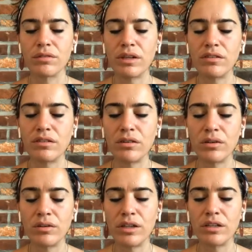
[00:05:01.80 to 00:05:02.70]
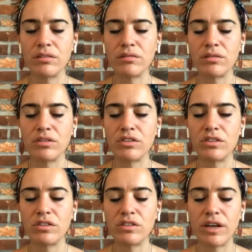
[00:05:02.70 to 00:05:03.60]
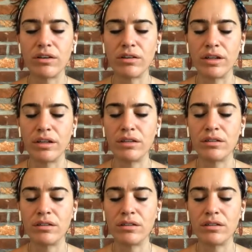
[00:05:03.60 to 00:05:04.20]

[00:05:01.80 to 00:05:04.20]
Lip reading: and slowly just to settle in